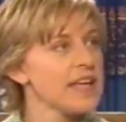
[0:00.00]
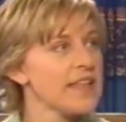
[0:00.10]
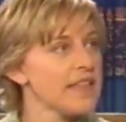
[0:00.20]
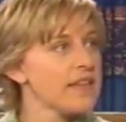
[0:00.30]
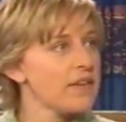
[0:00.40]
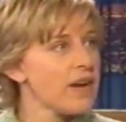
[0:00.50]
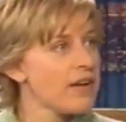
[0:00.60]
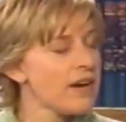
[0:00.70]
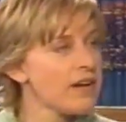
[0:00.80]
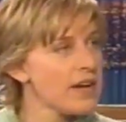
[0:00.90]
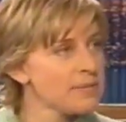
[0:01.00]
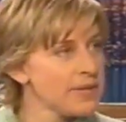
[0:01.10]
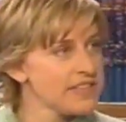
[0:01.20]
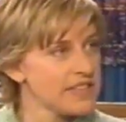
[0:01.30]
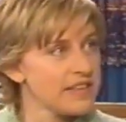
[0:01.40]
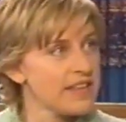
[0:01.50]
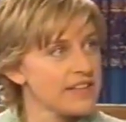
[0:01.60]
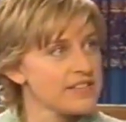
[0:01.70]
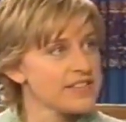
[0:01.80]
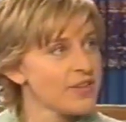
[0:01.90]
and there are unpleasant
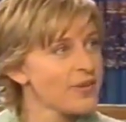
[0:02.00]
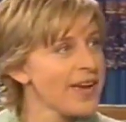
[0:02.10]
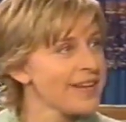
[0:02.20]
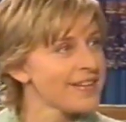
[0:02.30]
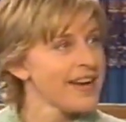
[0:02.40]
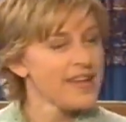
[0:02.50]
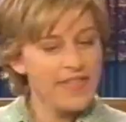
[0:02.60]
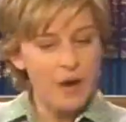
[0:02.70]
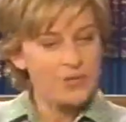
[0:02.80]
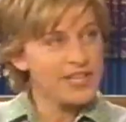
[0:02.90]
things. You're right. That was